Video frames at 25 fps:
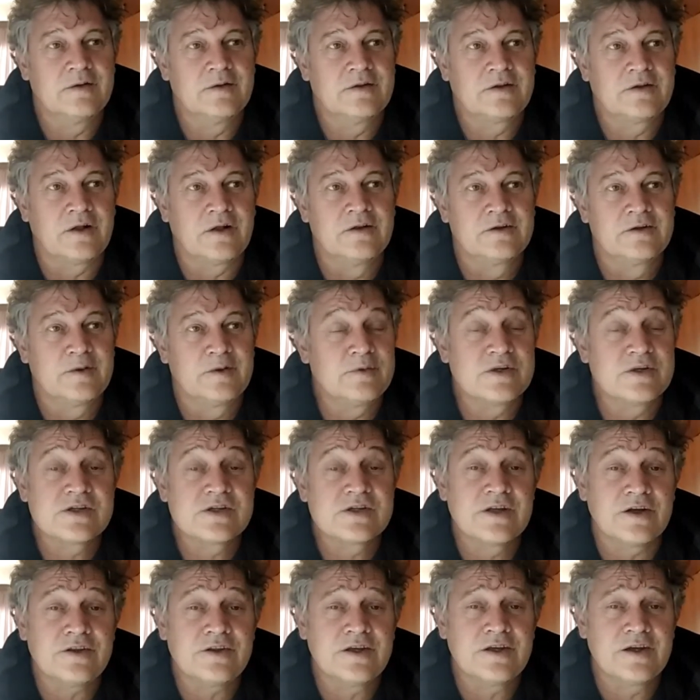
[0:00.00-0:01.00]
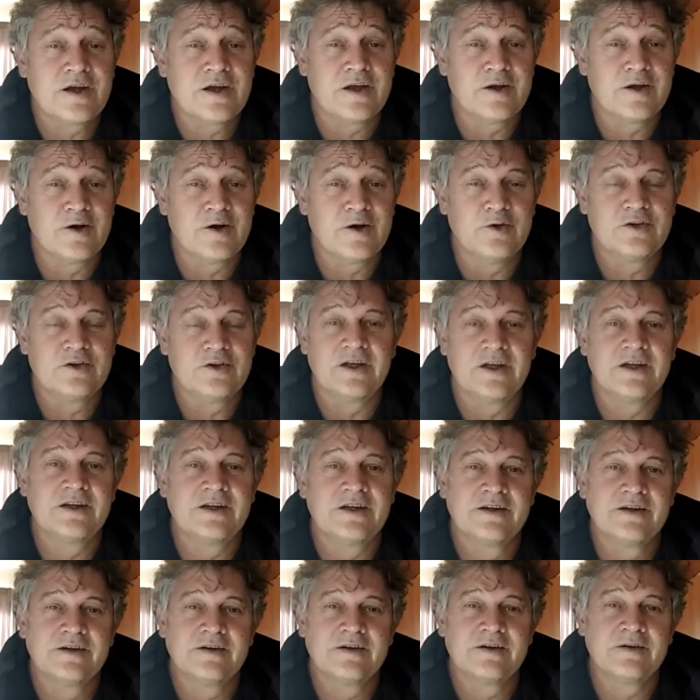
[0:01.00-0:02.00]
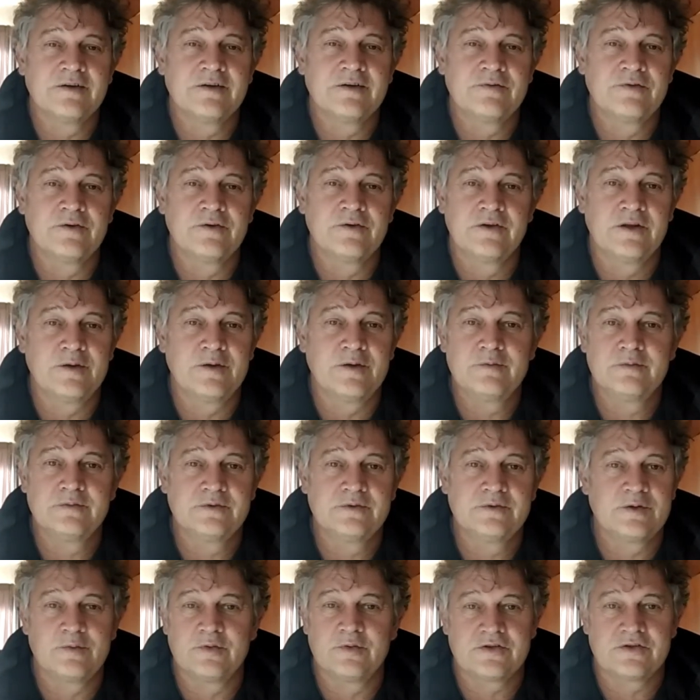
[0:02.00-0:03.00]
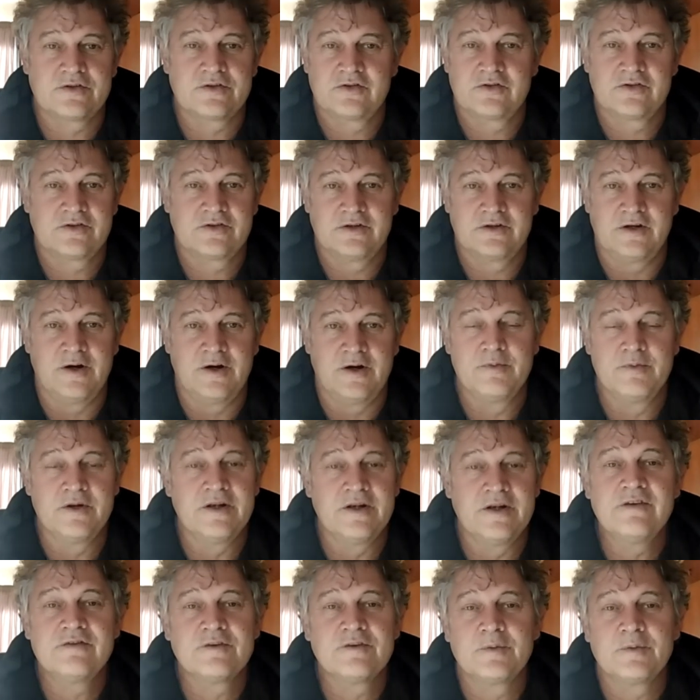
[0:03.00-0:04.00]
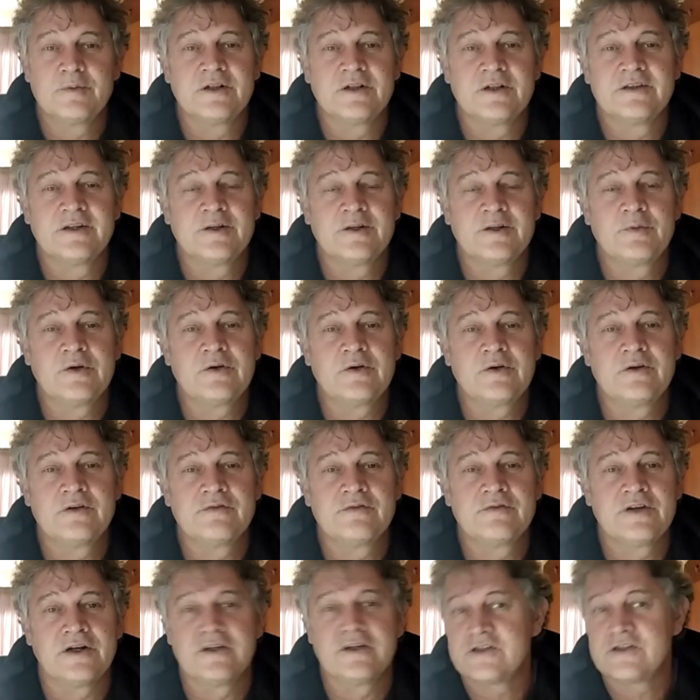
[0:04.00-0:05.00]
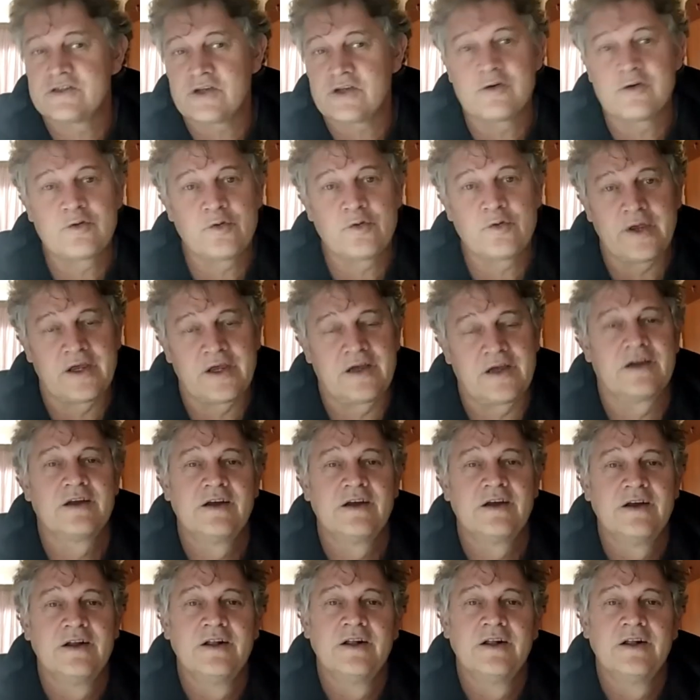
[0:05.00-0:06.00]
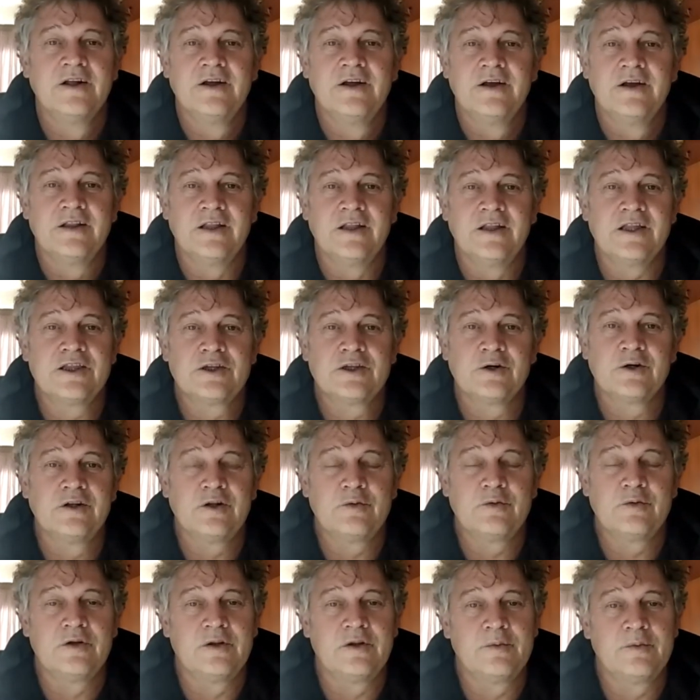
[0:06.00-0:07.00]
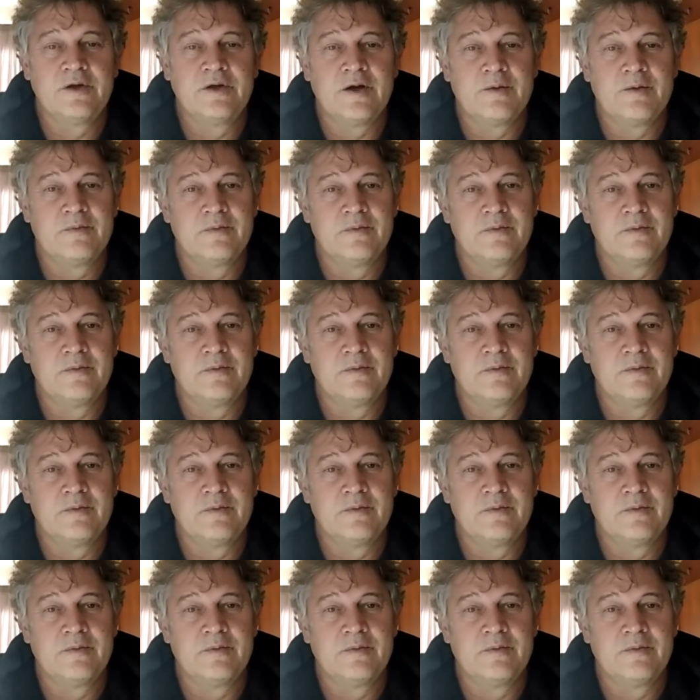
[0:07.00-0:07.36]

tell them there's nothing going on there. Uh, for them, it was unbelievable that we could have done it so quick. They thought if it would be. I ask